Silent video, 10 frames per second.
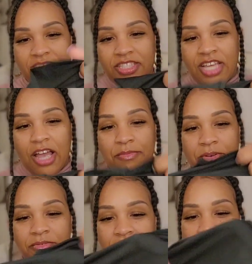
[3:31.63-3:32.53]
type
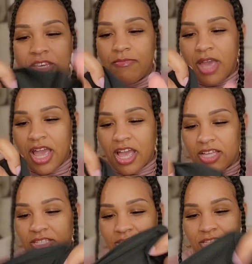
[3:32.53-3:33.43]
of ski
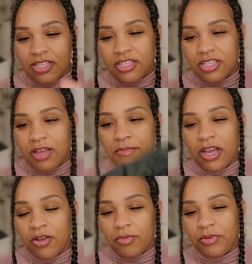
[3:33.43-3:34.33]
mask. I'm
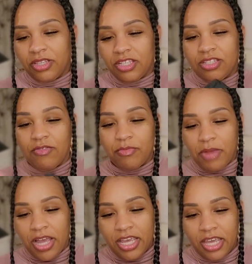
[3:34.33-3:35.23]
not gonna put this over
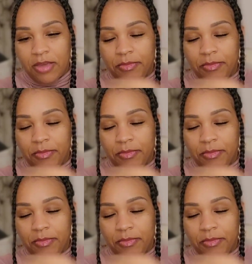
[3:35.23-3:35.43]
my head,